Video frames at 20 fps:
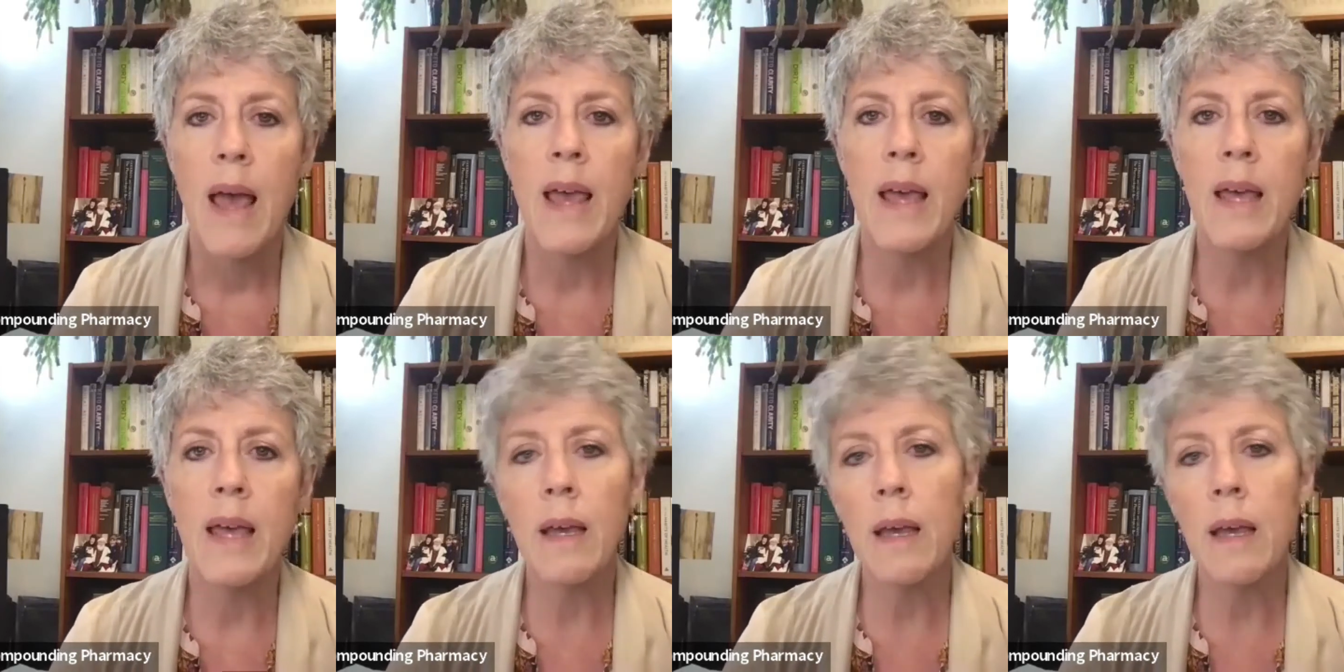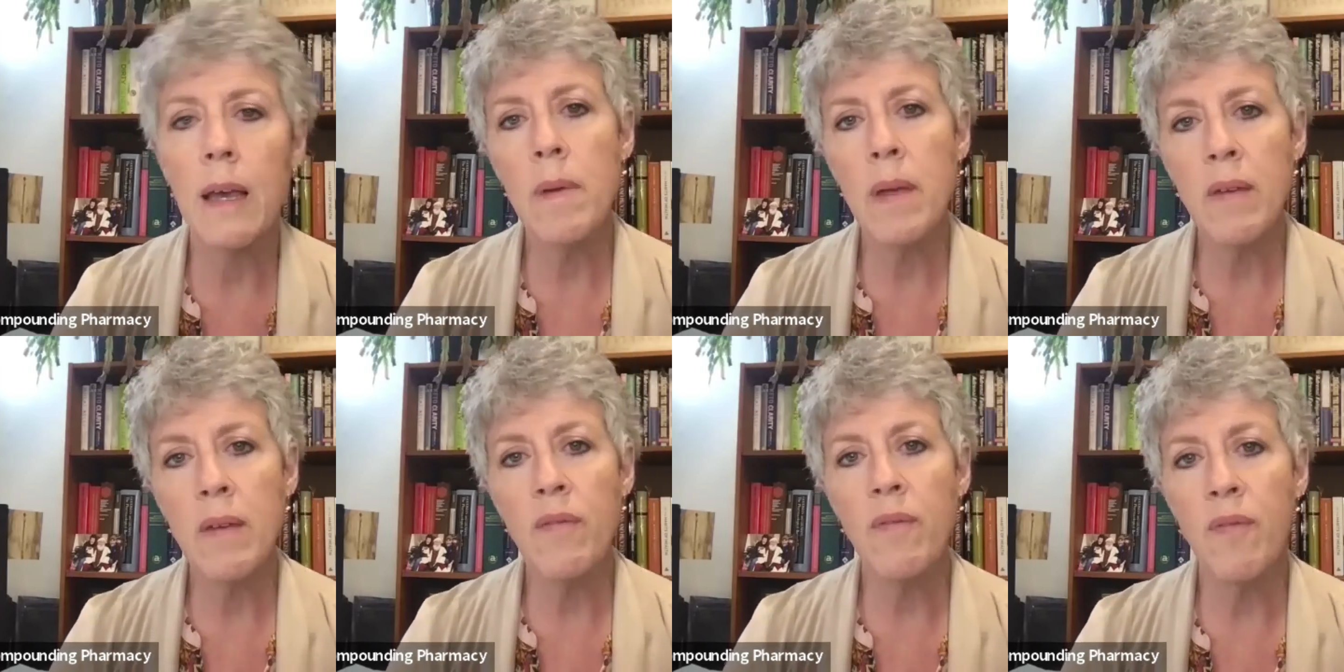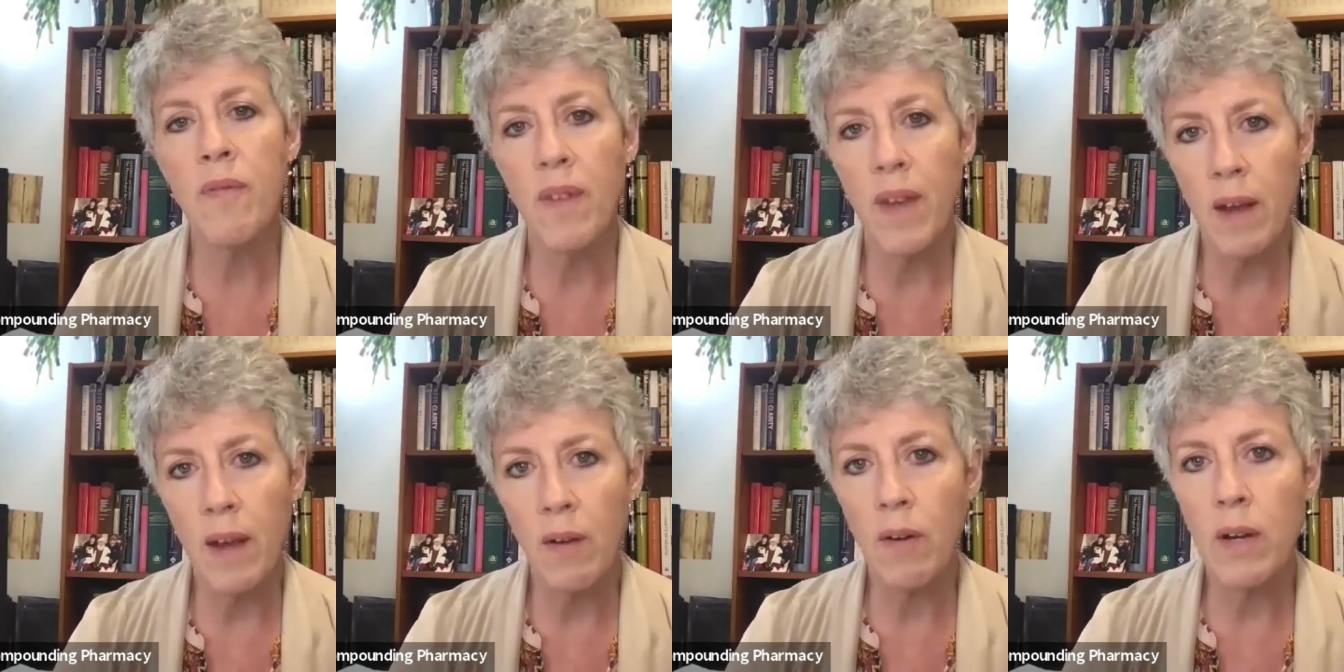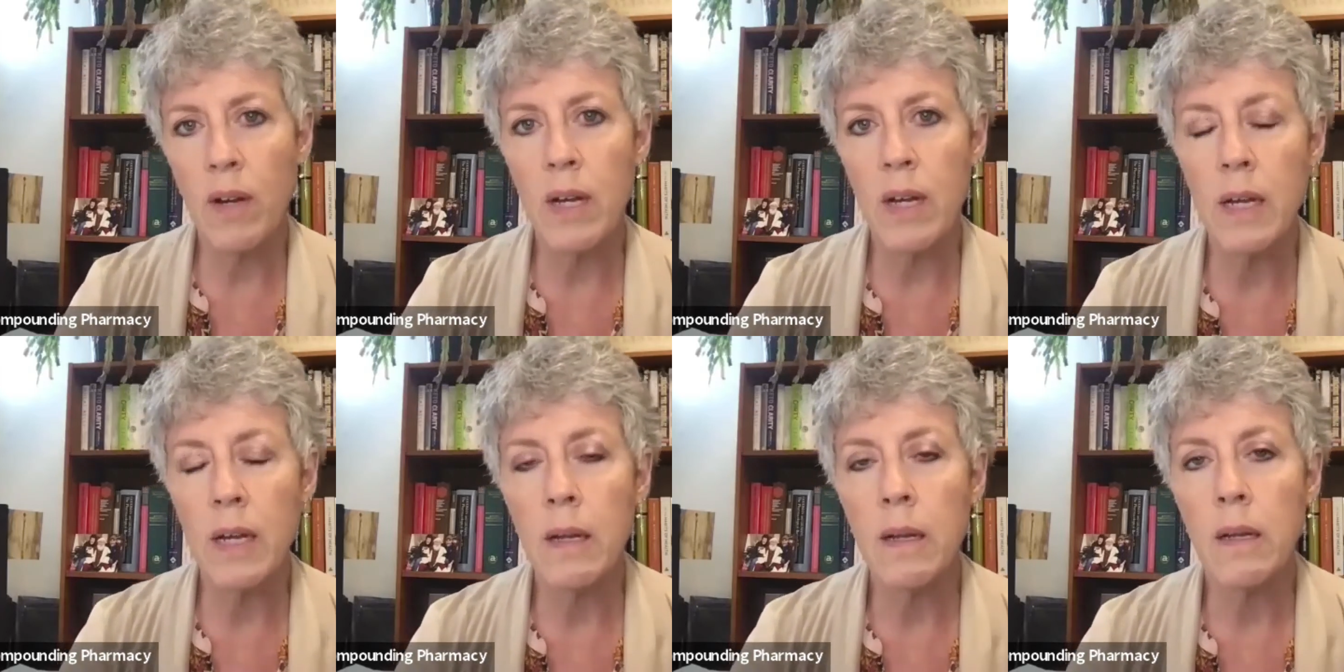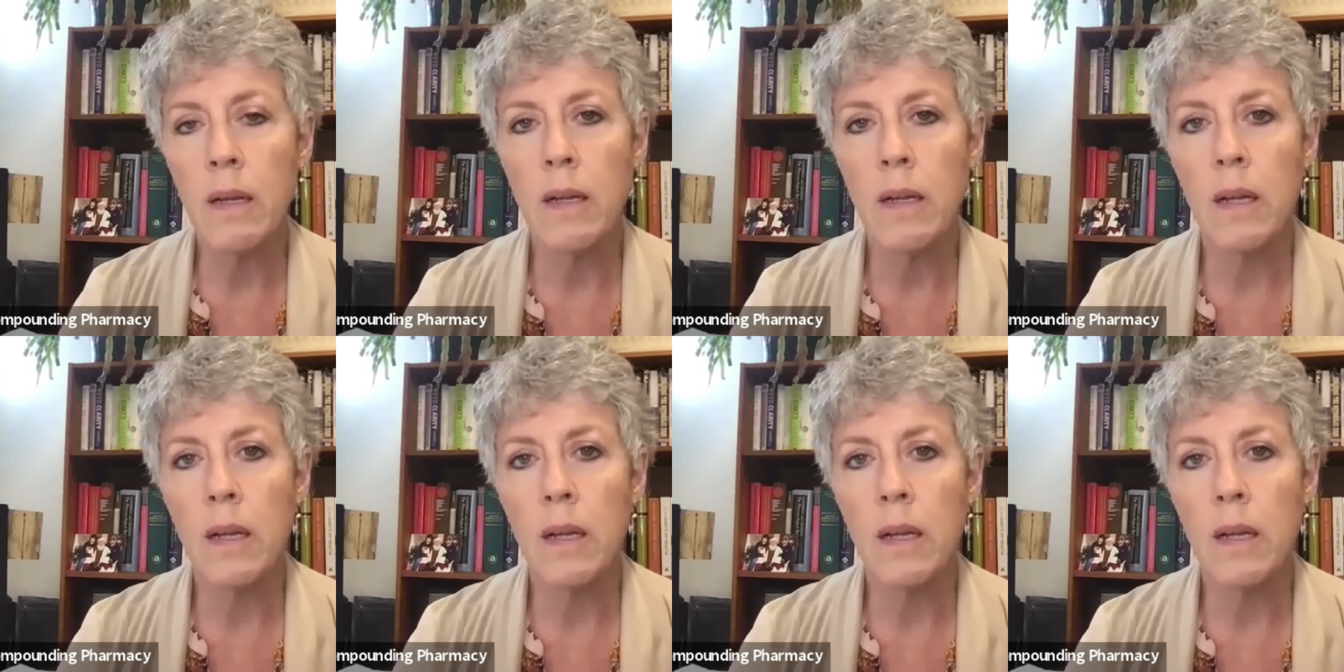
It can be very